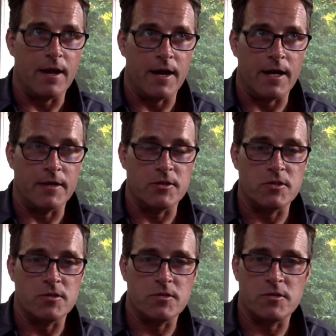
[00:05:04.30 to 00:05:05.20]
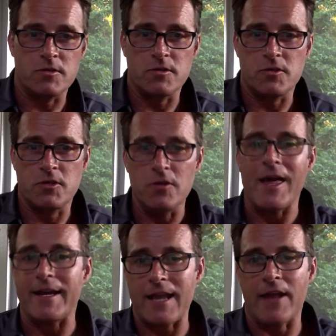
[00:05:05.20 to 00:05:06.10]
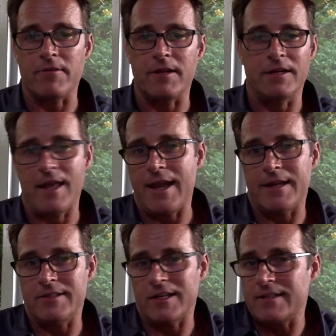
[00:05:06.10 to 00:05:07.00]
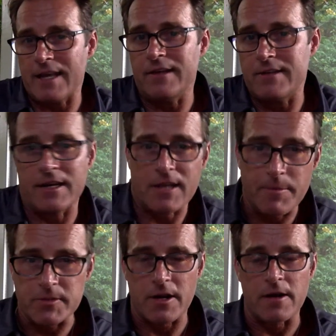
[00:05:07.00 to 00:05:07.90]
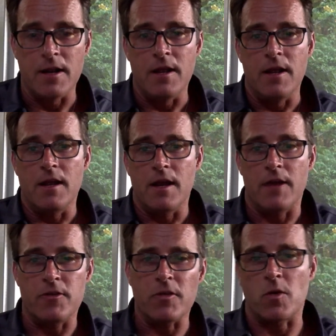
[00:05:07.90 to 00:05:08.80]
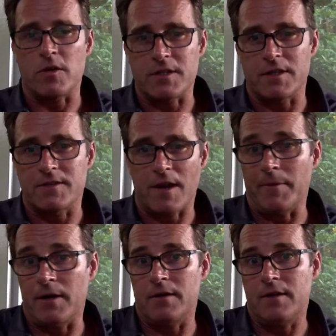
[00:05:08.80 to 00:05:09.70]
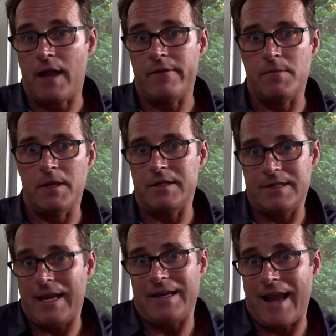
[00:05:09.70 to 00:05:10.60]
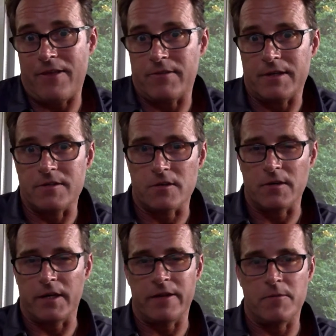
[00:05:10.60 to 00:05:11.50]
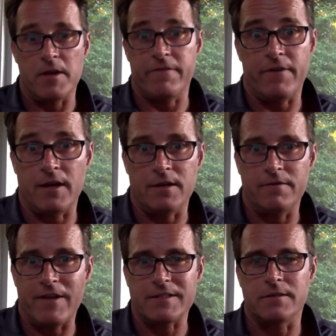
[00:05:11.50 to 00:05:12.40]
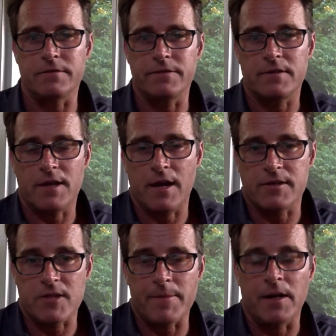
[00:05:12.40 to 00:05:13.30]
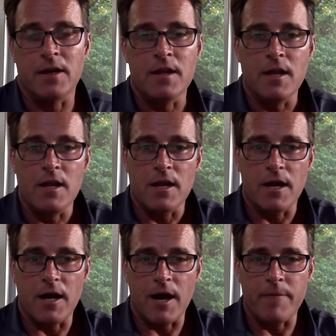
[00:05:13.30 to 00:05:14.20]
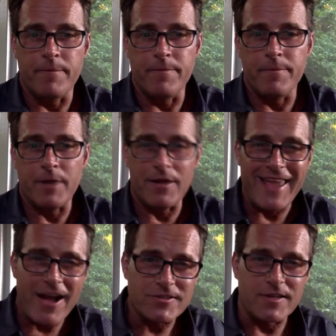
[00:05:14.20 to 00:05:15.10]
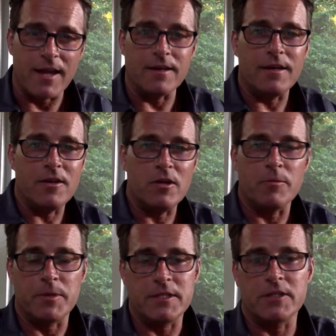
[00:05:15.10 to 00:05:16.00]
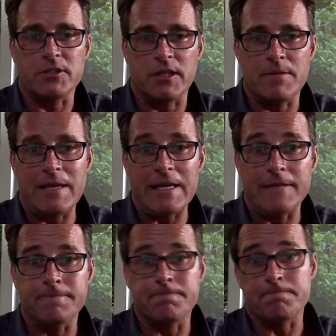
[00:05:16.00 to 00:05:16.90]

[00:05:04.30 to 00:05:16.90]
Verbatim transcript: uh, to that gathering, and they had six, eight, 10 couples there, uh, through the course of the summer, that would be 10 gatherings. Certainly, it would be a fun, festive uh, summer. Uh, but on the outset, you could potentially meet